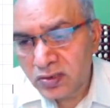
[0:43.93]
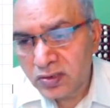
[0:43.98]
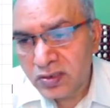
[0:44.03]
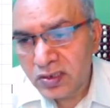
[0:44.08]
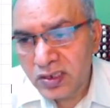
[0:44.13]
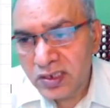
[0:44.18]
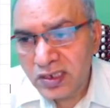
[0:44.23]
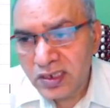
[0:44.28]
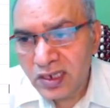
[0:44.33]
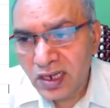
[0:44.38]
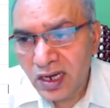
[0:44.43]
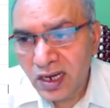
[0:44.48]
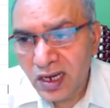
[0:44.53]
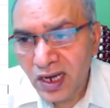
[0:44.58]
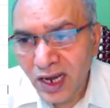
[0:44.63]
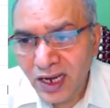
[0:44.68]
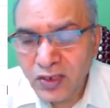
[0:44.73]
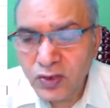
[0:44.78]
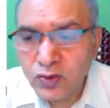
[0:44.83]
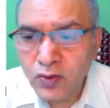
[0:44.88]
the
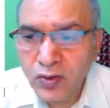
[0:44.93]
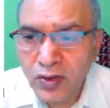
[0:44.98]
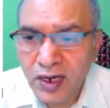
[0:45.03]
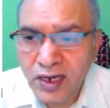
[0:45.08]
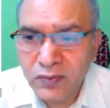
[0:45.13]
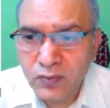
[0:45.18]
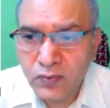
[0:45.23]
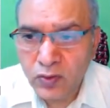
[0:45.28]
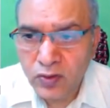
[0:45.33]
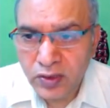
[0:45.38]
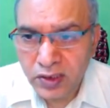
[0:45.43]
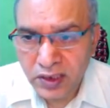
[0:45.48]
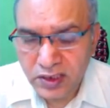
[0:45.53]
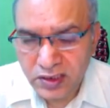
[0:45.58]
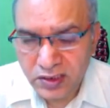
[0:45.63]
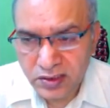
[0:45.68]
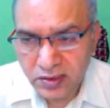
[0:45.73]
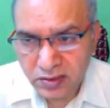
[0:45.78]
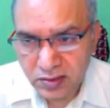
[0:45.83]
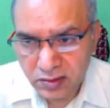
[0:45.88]
line-to-line
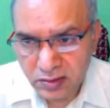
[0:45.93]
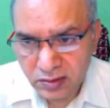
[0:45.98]
voltage,